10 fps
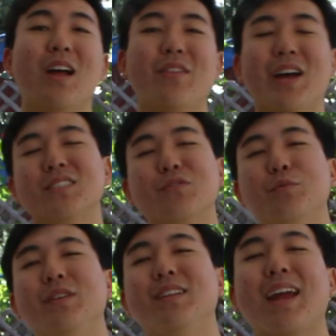That's it for
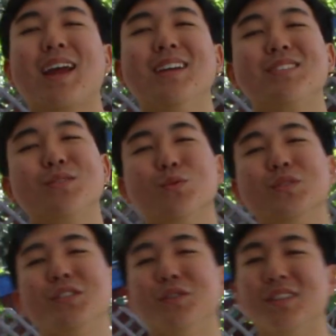me today, guys. We'll
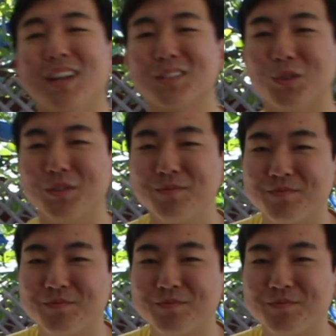see you in the next one.